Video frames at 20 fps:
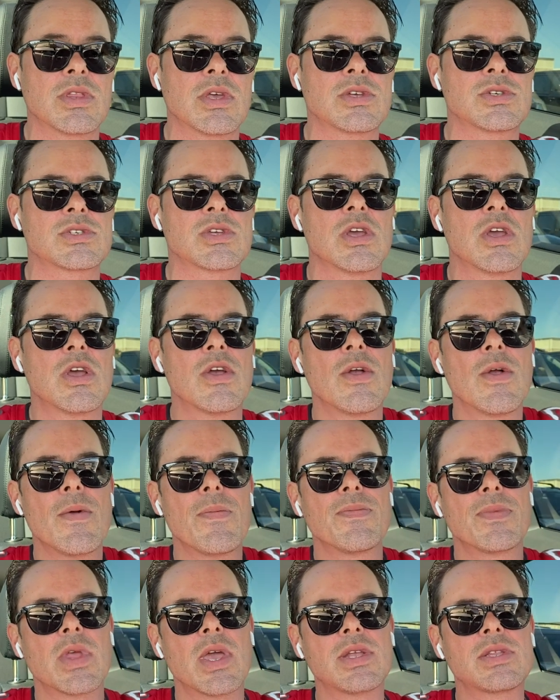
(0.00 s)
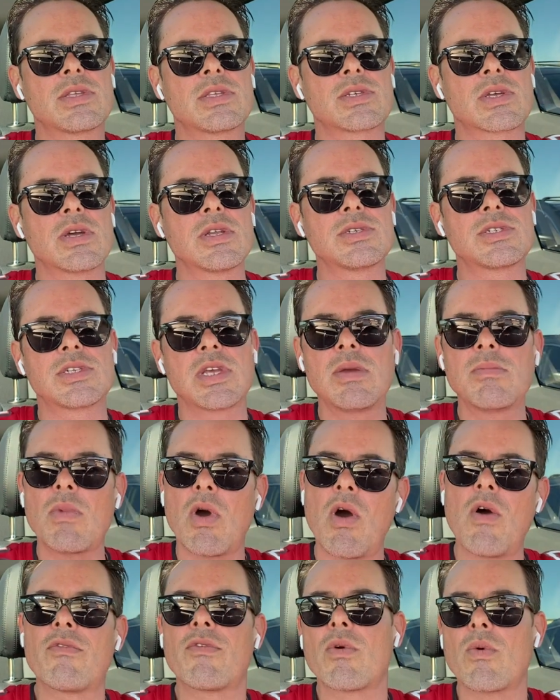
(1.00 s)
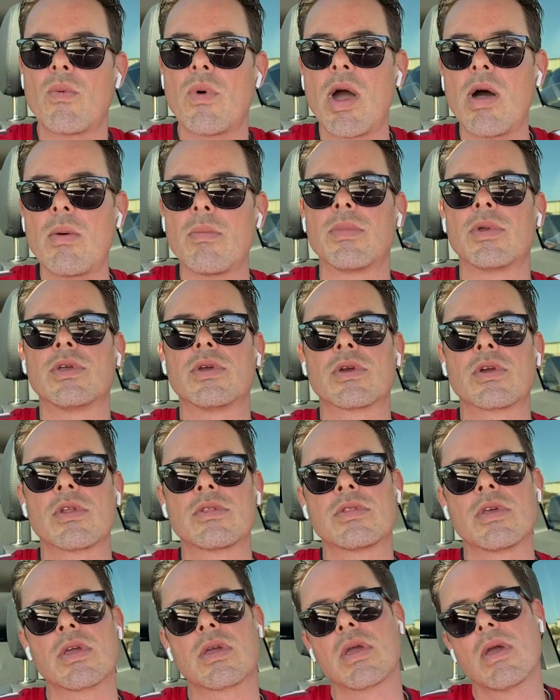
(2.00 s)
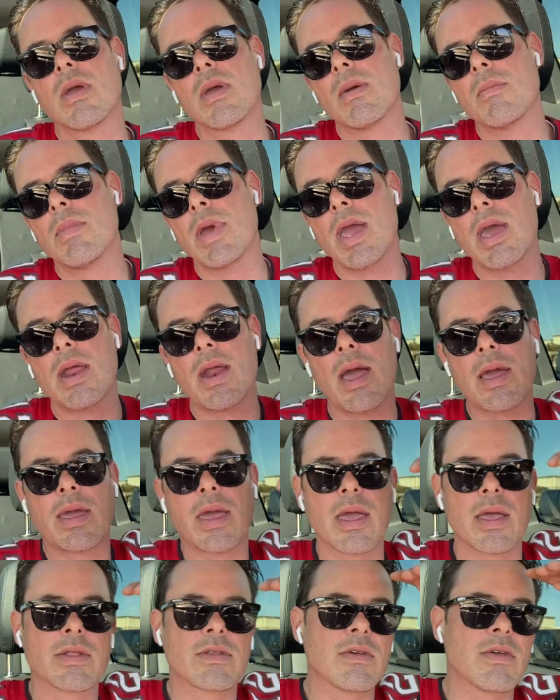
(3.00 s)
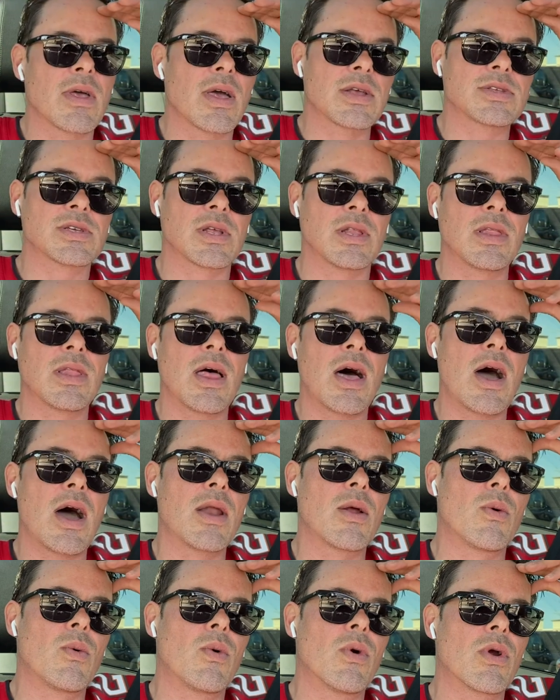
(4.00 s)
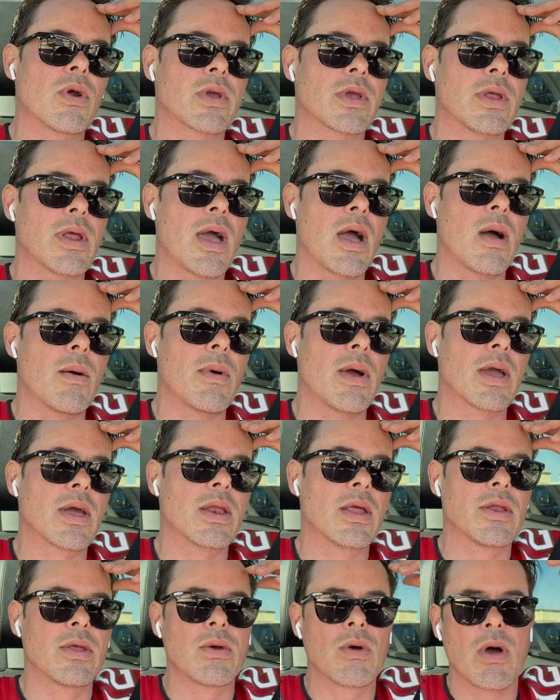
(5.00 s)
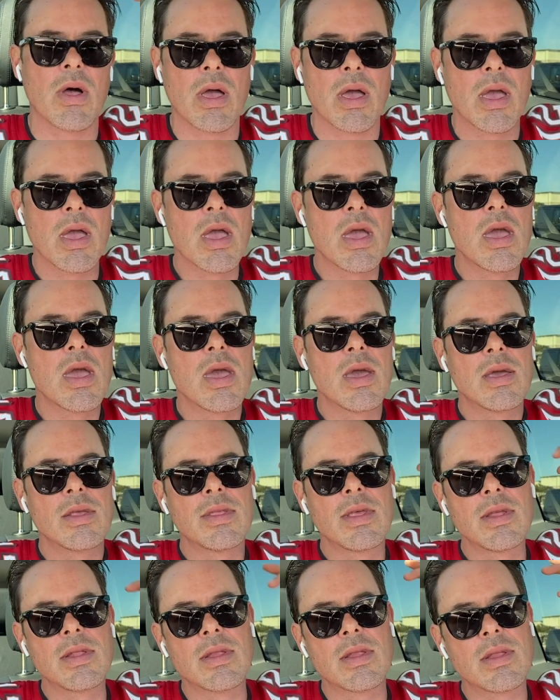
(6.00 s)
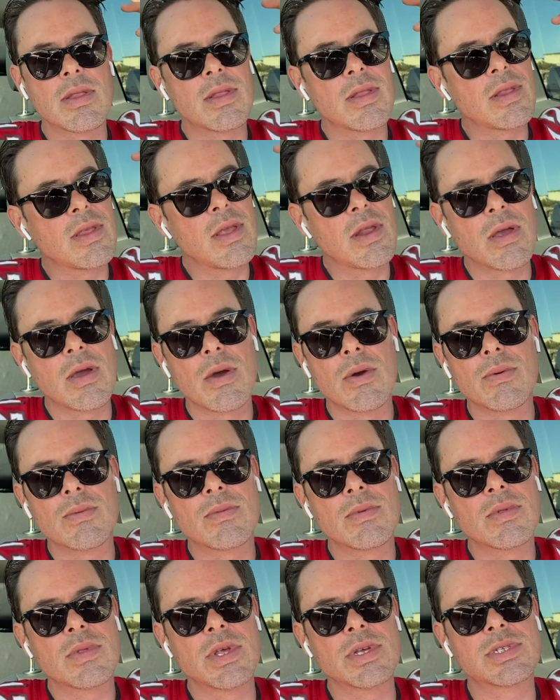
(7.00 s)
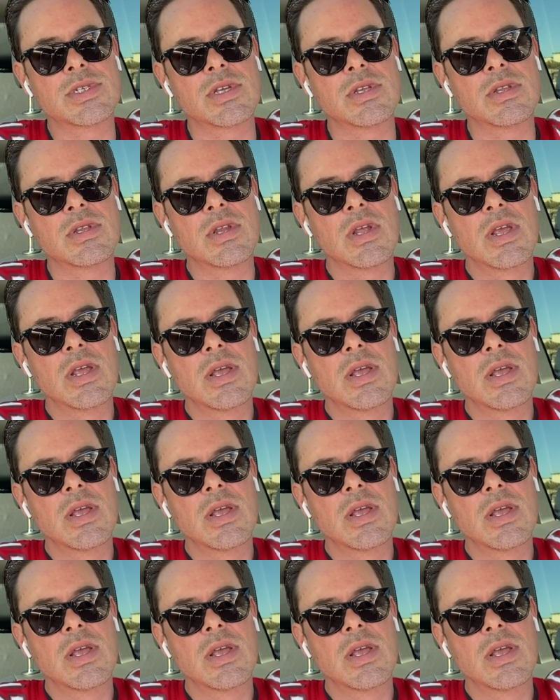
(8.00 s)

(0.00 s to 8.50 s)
this, it's going to seem overwhelming. You're going to think, man, I can't do that. That's a lot of work. You know, how am I going to do all that? Then, you know, listen,